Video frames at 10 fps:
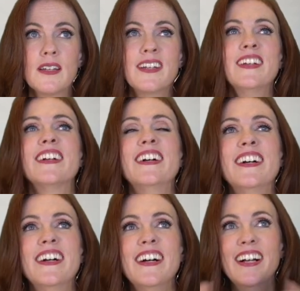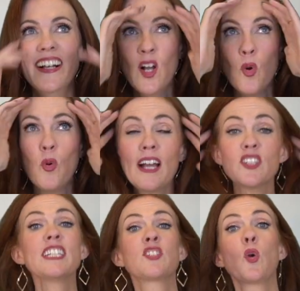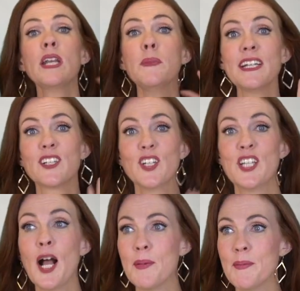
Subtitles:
Well, actually, it's going to be a good time.